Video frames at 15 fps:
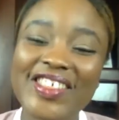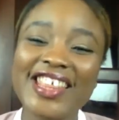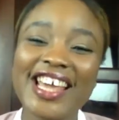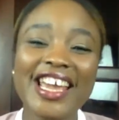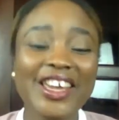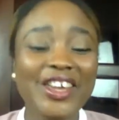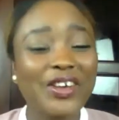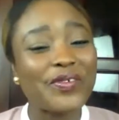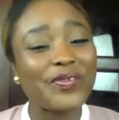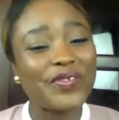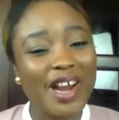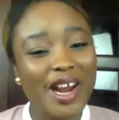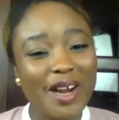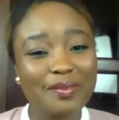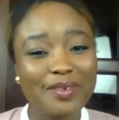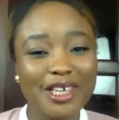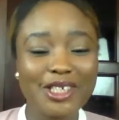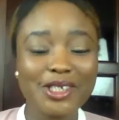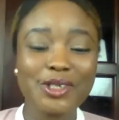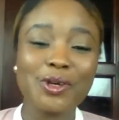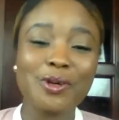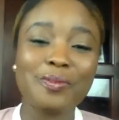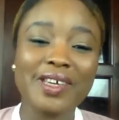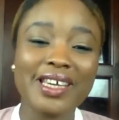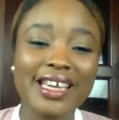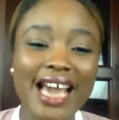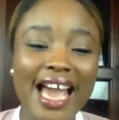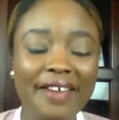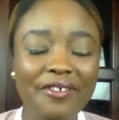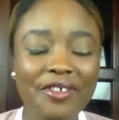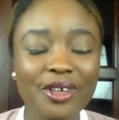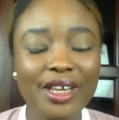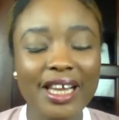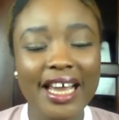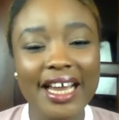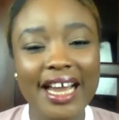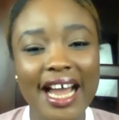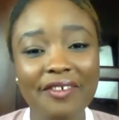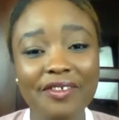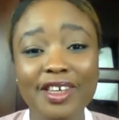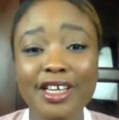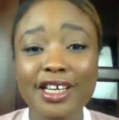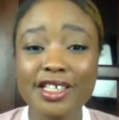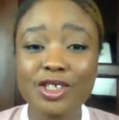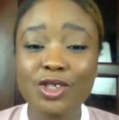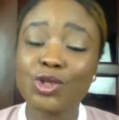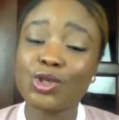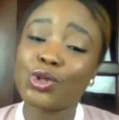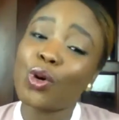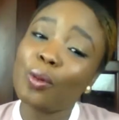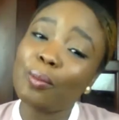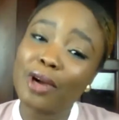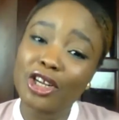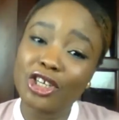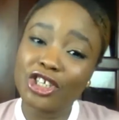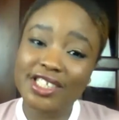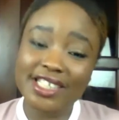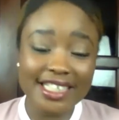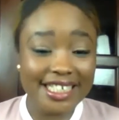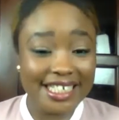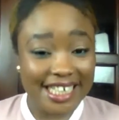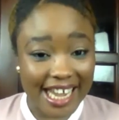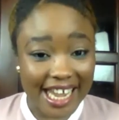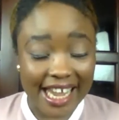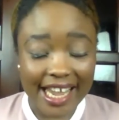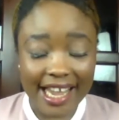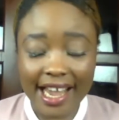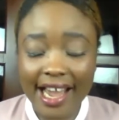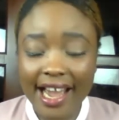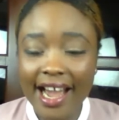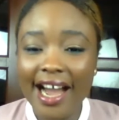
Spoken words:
thank you very much, Tobi. I feel like I've learned so much today.